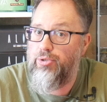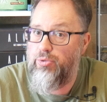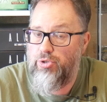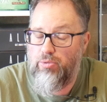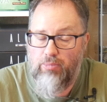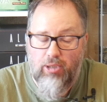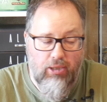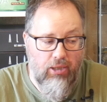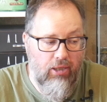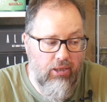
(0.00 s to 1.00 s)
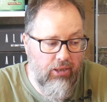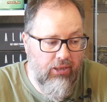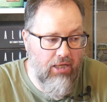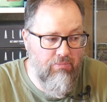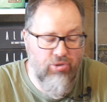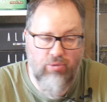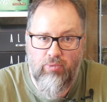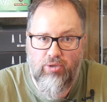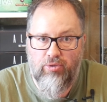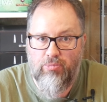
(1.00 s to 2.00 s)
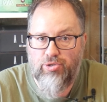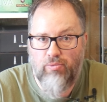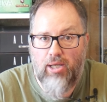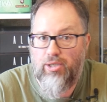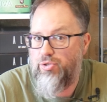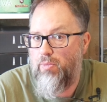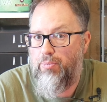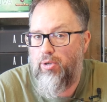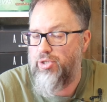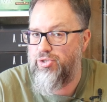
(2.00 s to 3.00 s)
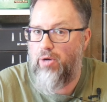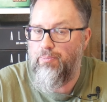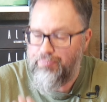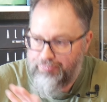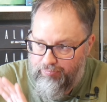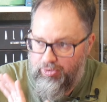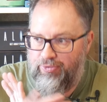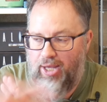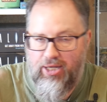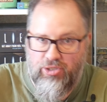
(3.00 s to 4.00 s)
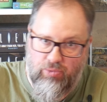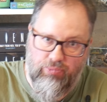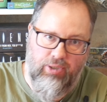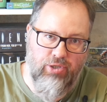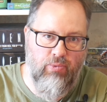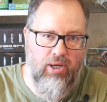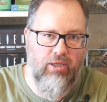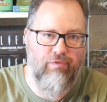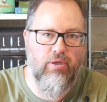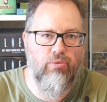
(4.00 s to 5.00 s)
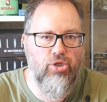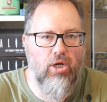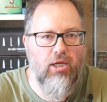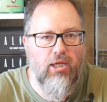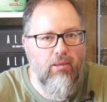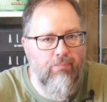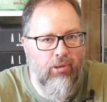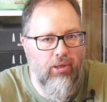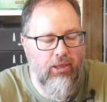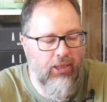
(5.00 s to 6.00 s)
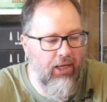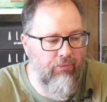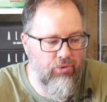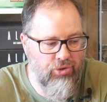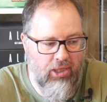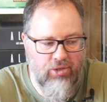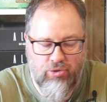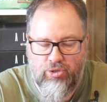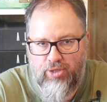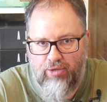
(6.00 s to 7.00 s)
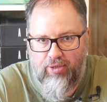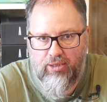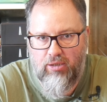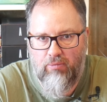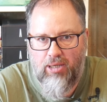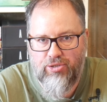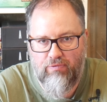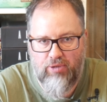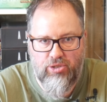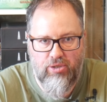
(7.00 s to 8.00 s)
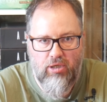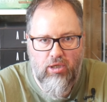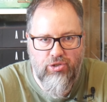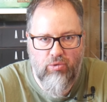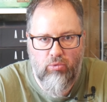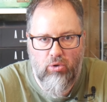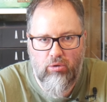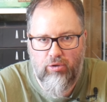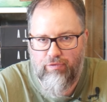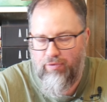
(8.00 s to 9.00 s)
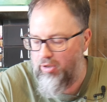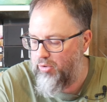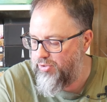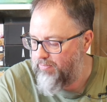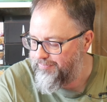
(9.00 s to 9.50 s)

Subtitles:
do some games with them as well at some point. So that is something that's way in the future, but once again, just to say thank you massively to Warlord for those.